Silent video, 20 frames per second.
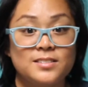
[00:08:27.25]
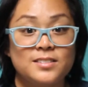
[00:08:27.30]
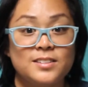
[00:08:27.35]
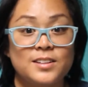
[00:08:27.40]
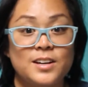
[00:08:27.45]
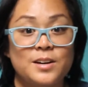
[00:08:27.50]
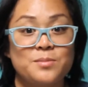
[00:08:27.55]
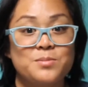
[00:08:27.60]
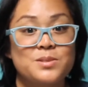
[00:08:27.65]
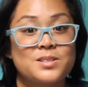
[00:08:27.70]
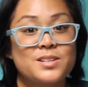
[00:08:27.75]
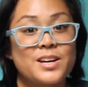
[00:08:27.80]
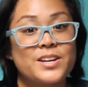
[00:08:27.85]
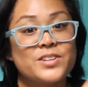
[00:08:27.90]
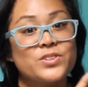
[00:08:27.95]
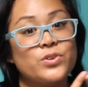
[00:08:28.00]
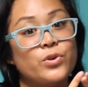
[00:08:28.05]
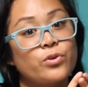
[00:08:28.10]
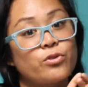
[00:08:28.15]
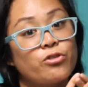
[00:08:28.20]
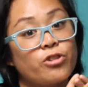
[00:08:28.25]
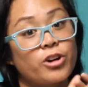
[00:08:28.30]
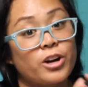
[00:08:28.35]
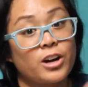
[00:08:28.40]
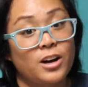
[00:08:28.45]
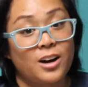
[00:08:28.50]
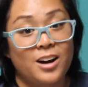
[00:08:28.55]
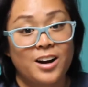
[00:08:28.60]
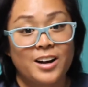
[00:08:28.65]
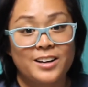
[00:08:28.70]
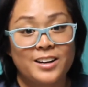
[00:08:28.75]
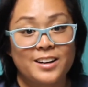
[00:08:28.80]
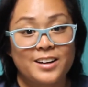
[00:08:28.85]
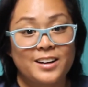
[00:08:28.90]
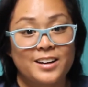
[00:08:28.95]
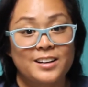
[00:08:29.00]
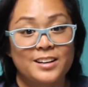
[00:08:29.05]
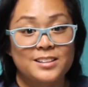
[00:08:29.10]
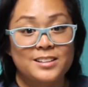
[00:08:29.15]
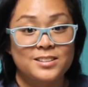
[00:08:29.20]
Obsess over God
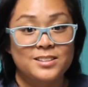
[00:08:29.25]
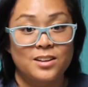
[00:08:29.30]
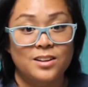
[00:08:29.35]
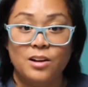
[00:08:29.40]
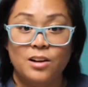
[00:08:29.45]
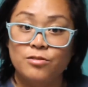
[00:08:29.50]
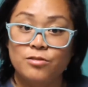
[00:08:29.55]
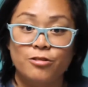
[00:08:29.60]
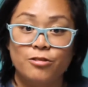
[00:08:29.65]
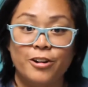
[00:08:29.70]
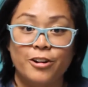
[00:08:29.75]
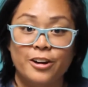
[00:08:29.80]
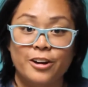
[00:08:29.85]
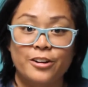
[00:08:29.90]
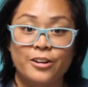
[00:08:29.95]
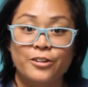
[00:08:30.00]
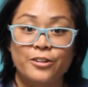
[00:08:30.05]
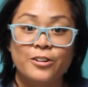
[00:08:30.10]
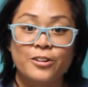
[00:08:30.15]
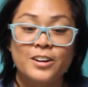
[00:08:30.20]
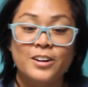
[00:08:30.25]
and His love for you.